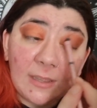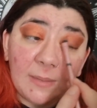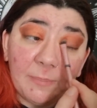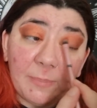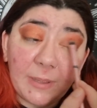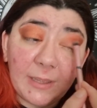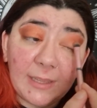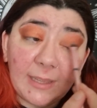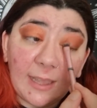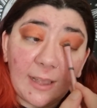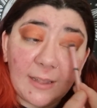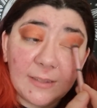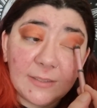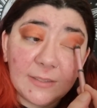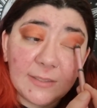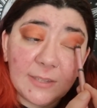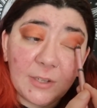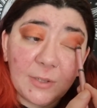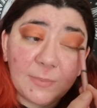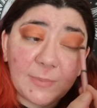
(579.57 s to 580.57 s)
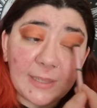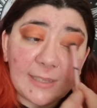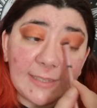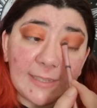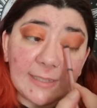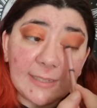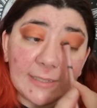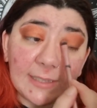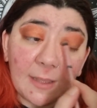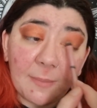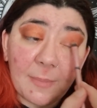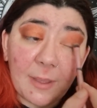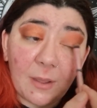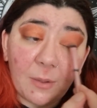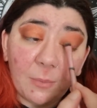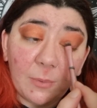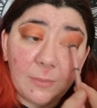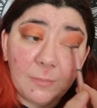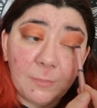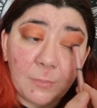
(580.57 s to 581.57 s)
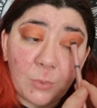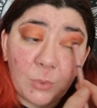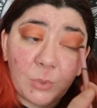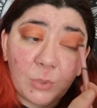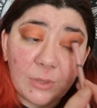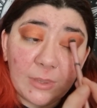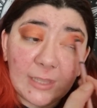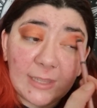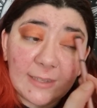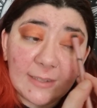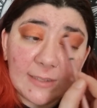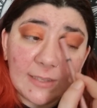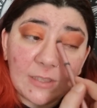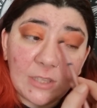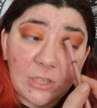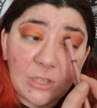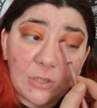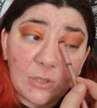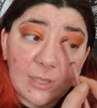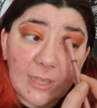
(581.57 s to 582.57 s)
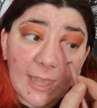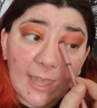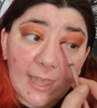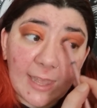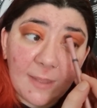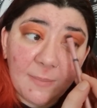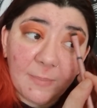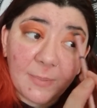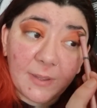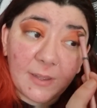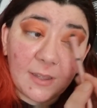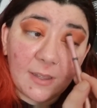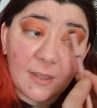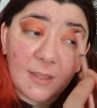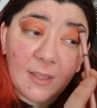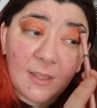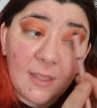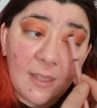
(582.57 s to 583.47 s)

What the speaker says: But yeah, I just hope they did come out with more things in the UK, but